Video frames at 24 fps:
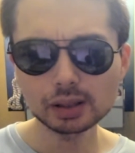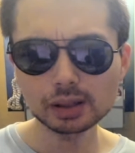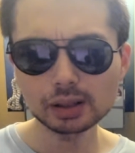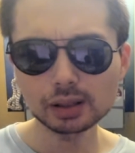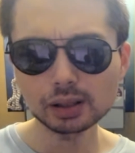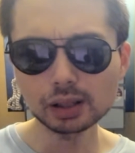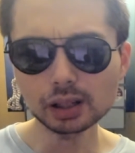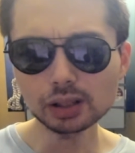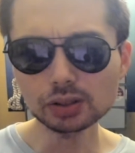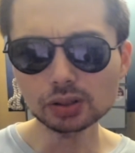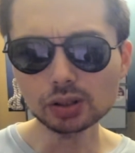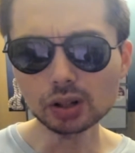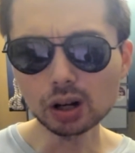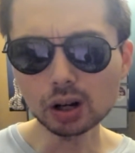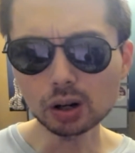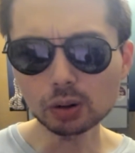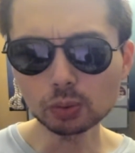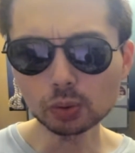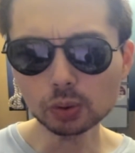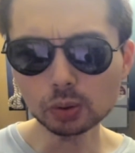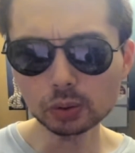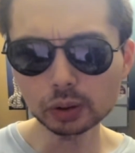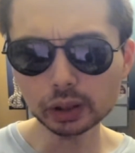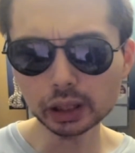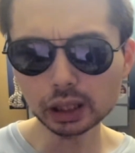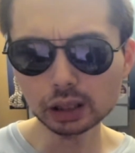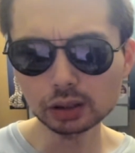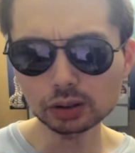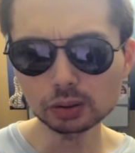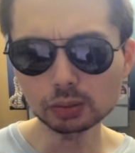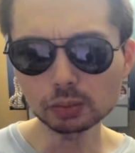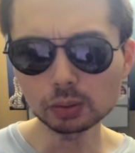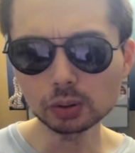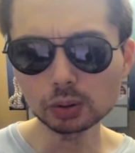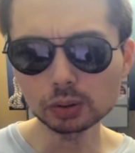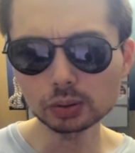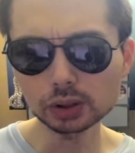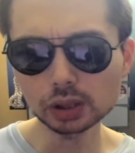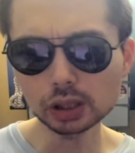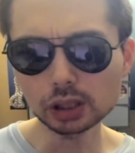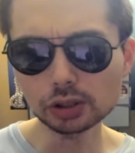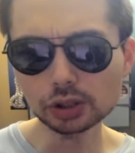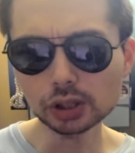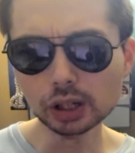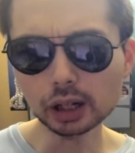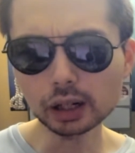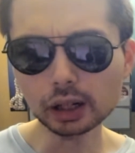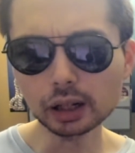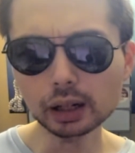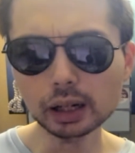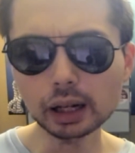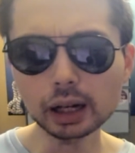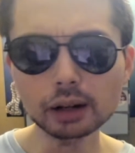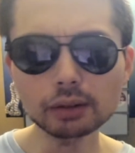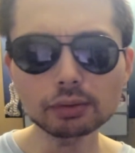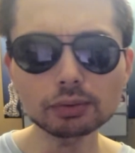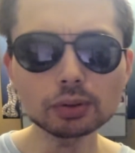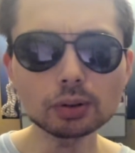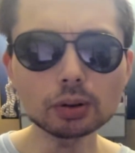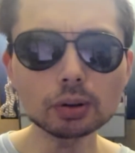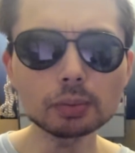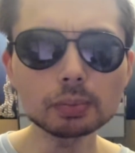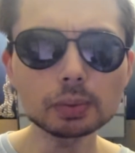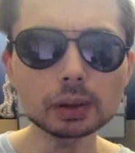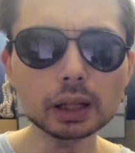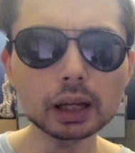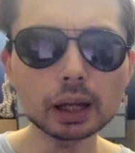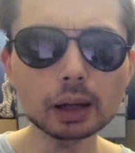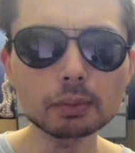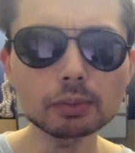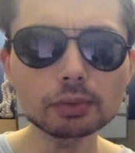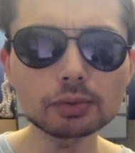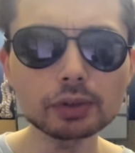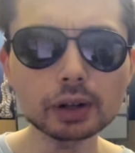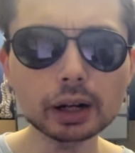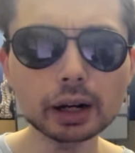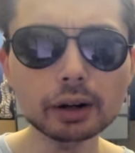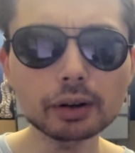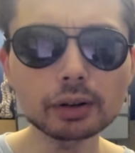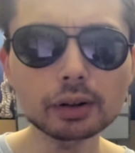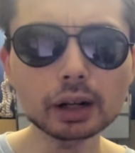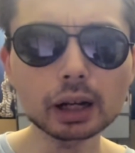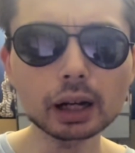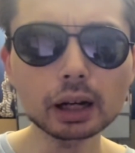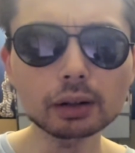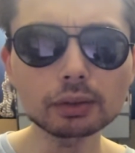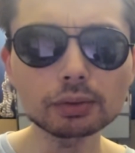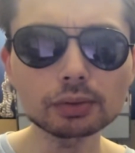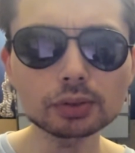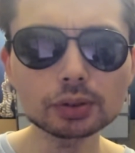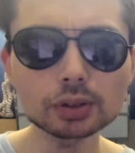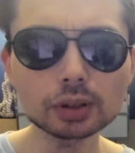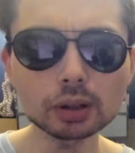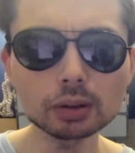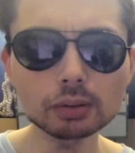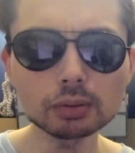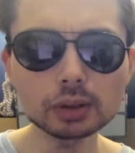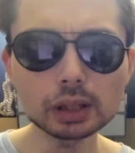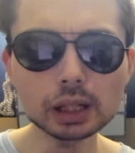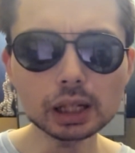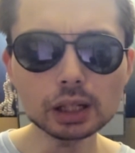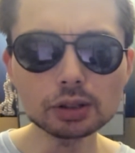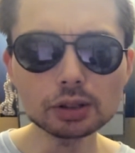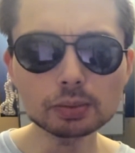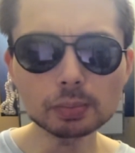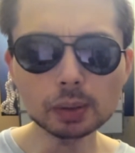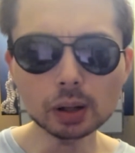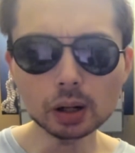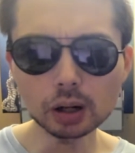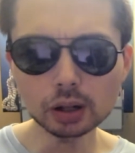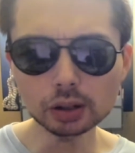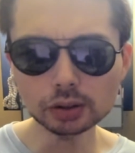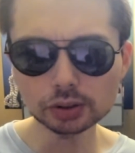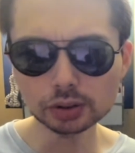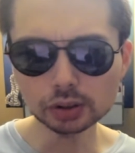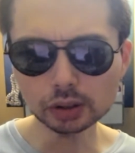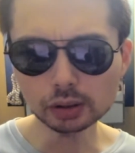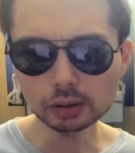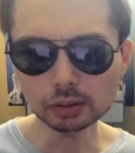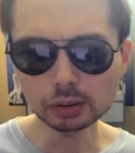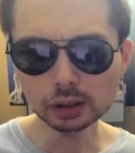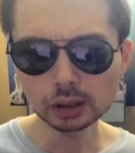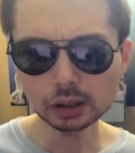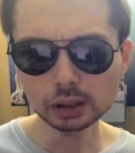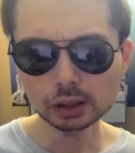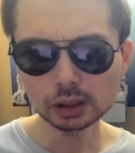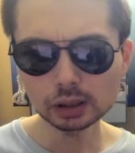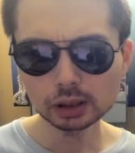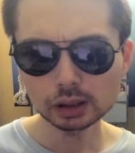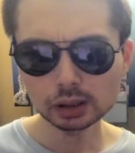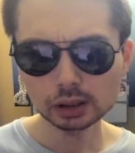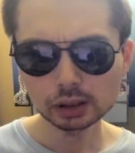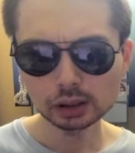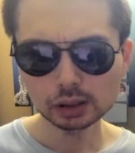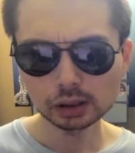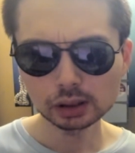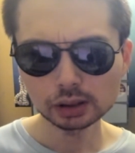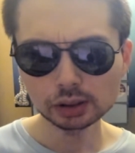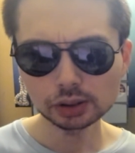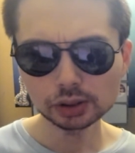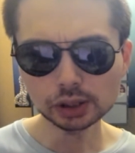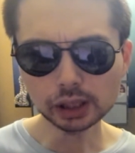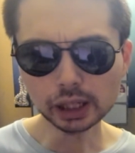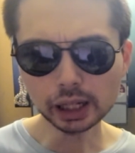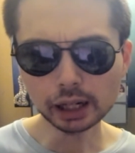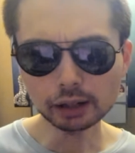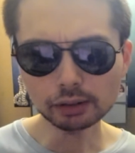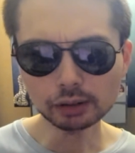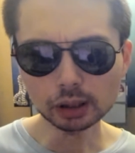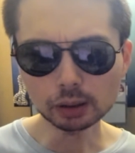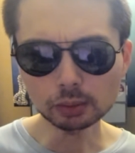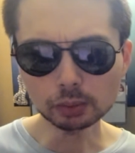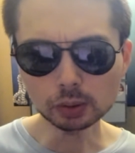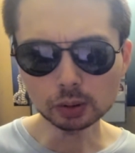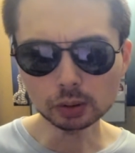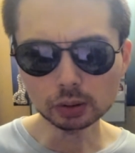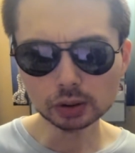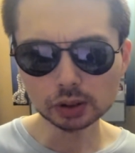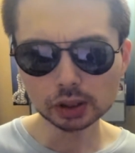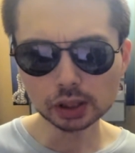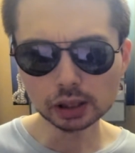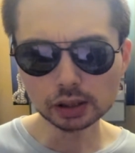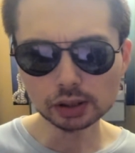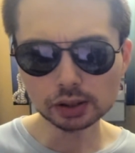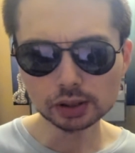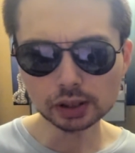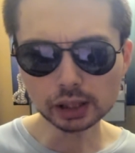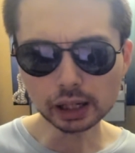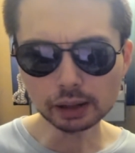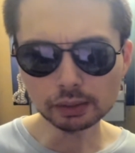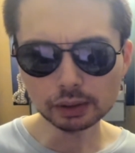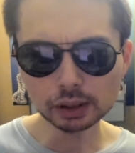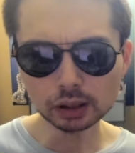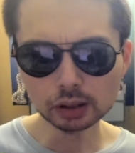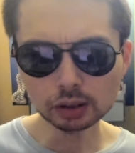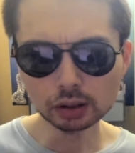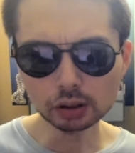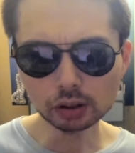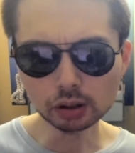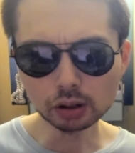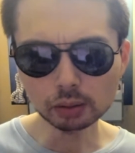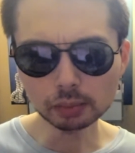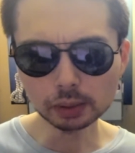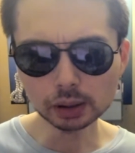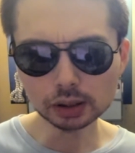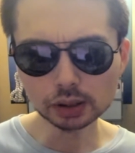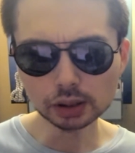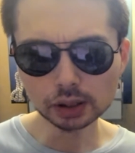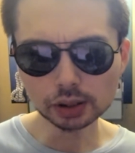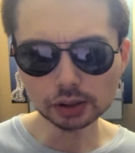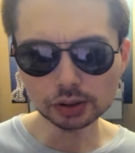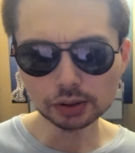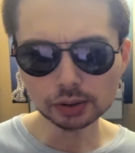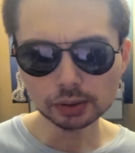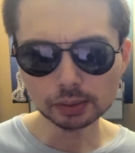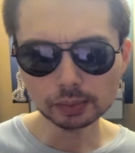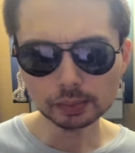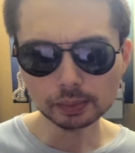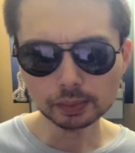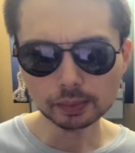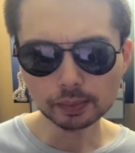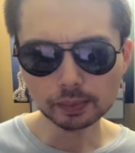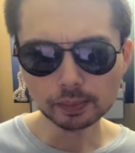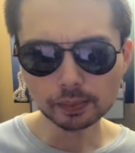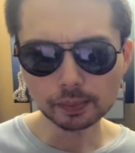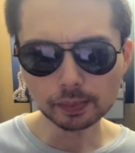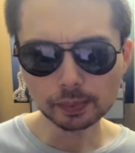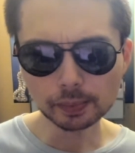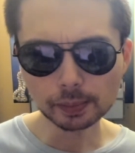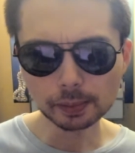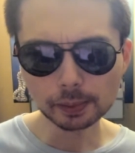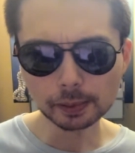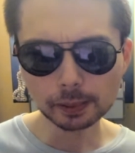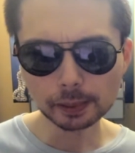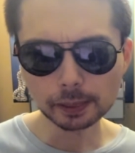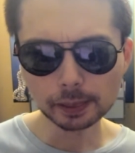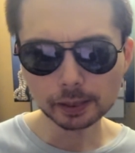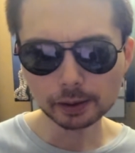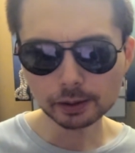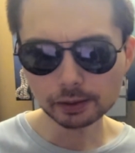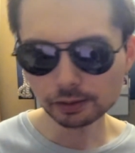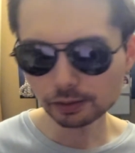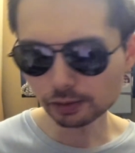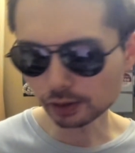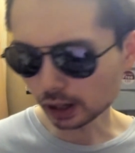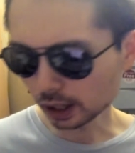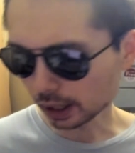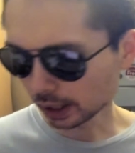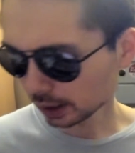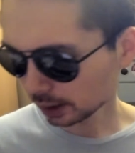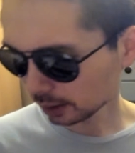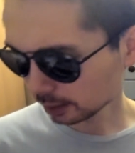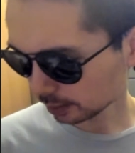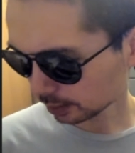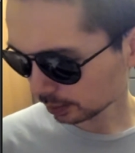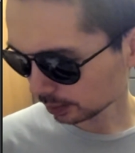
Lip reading: They start walking towards each other at 4 p.m. Fair enough. So this person, Sarah, walks at 7 kilometers. Fine.